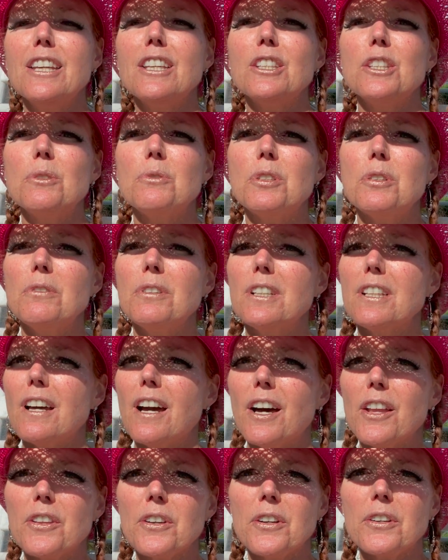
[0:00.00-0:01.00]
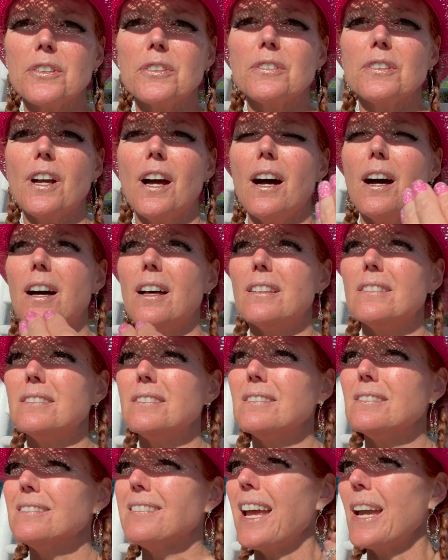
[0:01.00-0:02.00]
you tune into other uh,
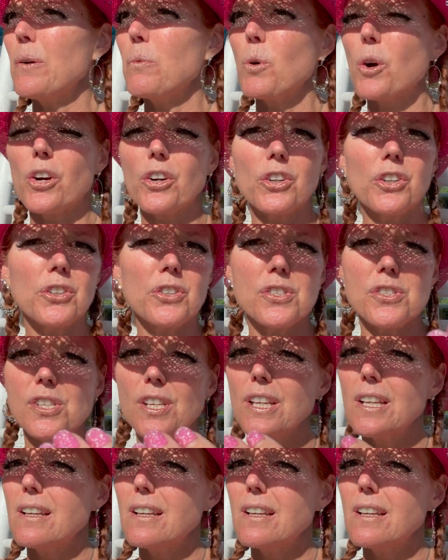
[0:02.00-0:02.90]
light workers,